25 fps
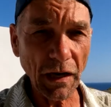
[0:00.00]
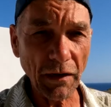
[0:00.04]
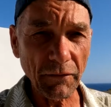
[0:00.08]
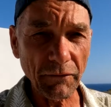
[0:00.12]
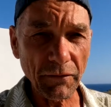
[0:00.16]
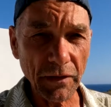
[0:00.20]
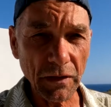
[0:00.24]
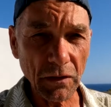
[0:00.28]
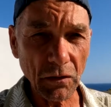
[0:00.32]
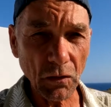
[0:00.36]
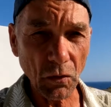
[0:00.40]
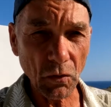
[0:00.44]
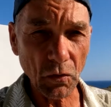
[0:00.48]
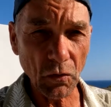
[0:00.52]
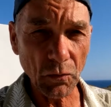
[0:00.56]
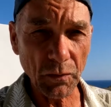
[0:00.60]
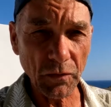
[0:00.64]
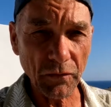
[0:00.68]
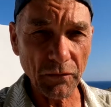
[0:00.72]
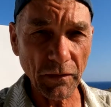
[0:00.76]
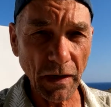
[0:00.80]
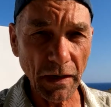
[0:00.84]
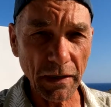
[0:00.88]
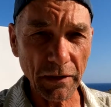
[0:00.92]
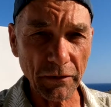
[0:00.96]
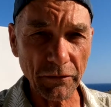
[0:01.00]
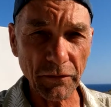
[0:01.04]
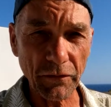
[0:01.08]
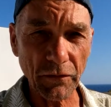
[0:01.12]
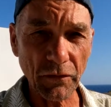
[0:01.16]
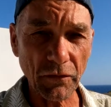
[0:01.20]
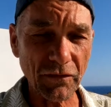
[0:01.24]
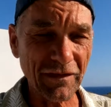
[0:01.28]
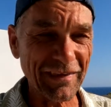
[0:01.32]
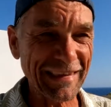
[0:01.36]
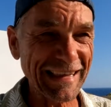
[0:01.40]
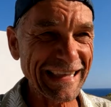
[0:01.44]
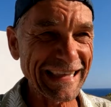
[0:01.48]
of the local
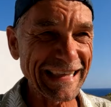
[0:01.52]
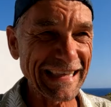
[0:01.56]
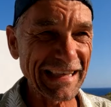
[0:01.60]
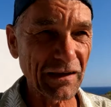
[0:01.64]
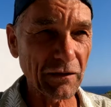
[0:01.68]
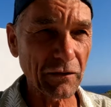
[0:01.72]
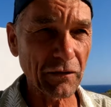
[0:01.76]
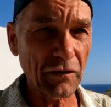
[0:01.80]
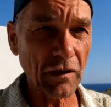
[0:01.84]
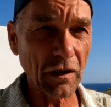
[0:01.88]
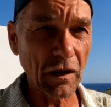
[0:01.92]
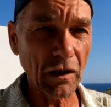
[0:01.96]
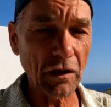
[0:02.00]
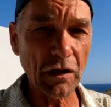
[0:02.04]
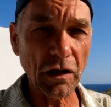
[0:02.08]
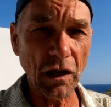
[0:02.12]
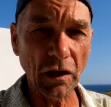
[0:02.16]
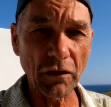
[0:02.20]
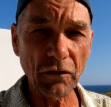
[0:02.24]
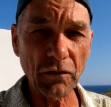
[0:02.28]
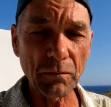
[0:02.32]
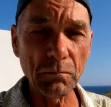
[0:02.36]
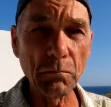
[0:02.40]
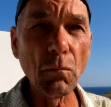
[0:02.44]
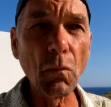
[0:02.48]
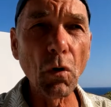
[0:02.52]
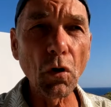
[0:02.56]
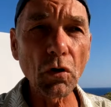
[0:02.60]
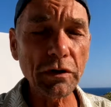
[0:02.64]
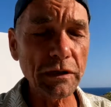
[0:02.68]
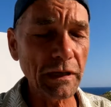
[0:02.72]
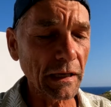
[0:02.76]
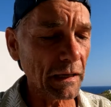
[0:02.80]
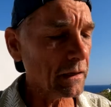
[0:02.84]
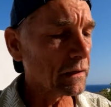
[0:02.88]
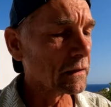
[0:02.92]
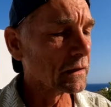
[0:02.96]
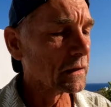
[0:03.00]
providers is
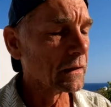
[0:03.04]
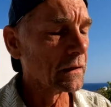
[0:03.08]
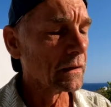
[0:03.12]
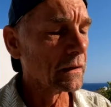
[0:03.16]
Cosmote,